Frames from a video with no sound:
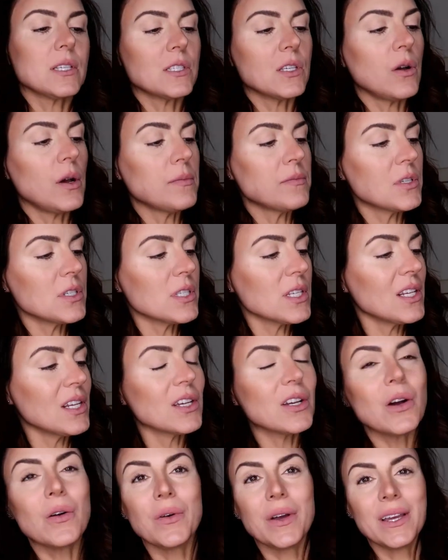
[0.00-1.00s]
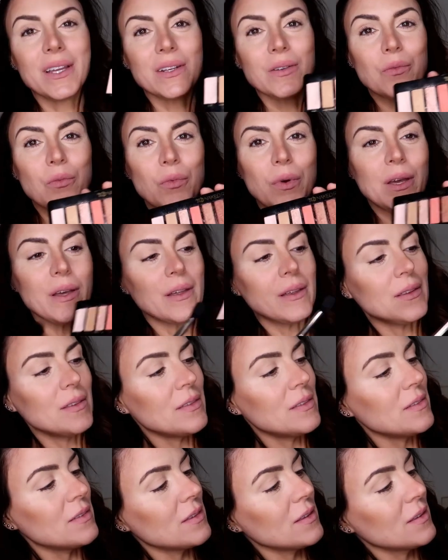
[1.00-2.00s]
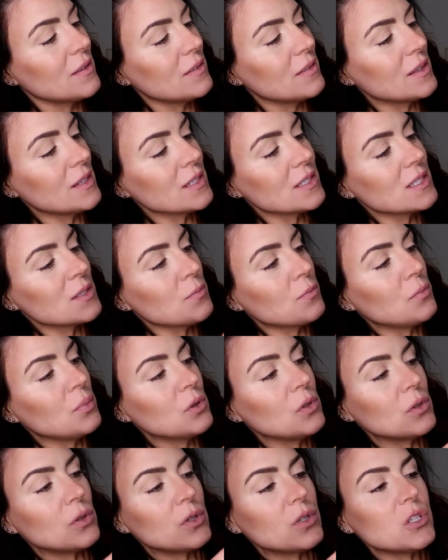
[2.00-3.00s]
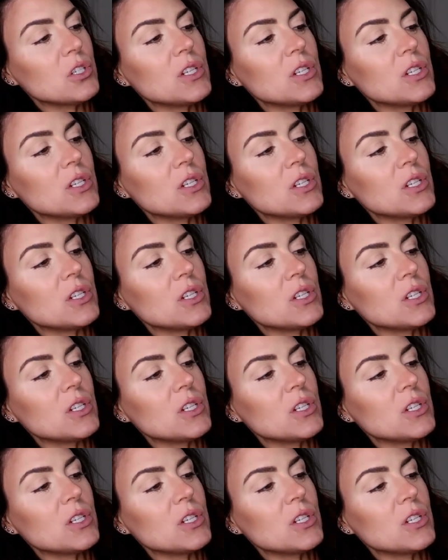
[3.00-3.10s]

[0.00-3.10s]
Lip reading: So I'm just gonna go in with this blur